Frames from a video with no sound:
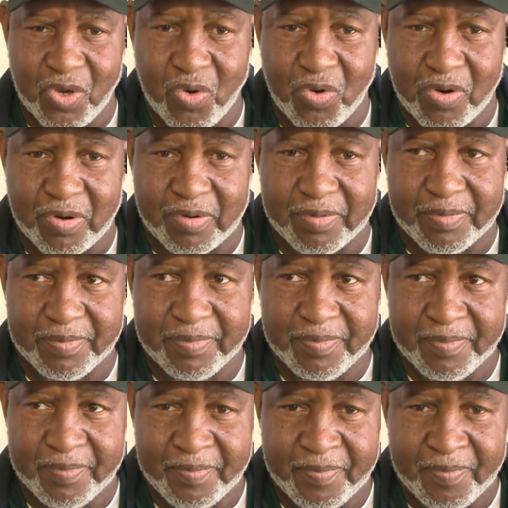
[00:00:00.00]
saw her,
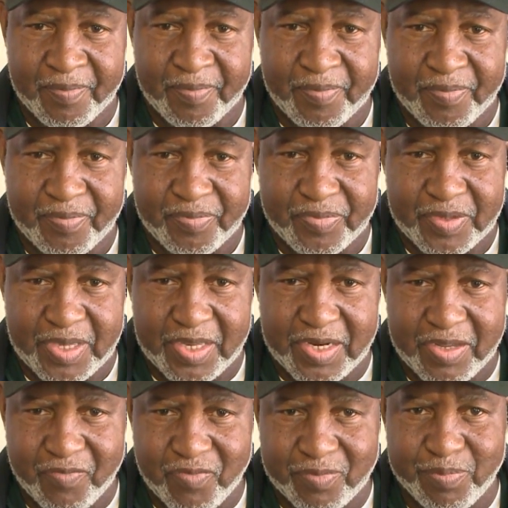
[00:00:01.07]
and
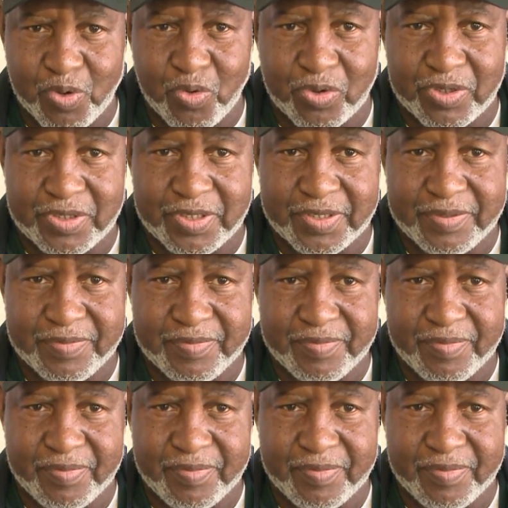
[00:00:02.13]
they reported it.